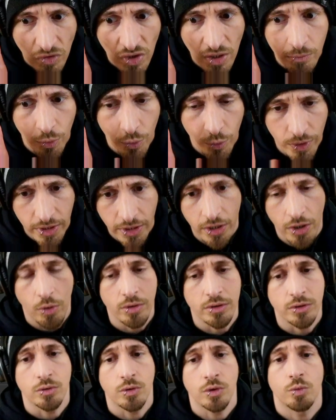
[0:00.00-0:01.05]
But we're going to go
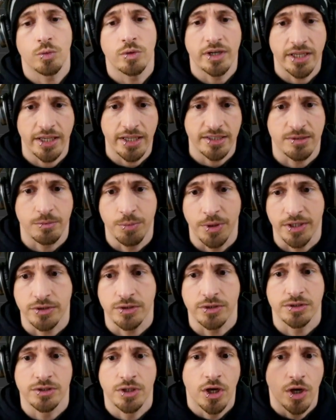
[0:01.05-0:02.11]
on Google, we're going to get some
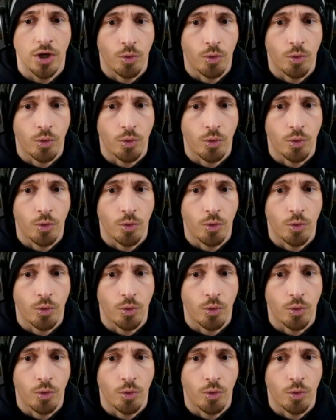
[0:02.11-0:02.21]
pictures,